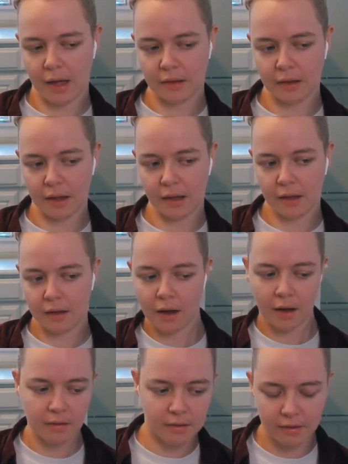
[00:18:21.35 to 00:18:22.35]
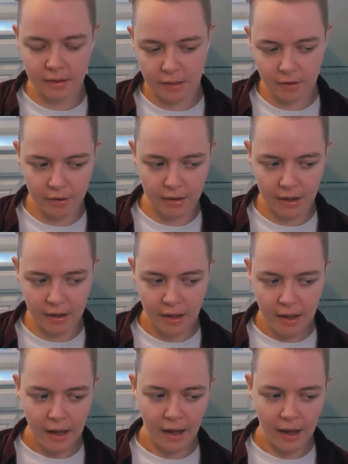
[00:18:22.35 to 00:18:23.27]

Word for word: and like constantly learning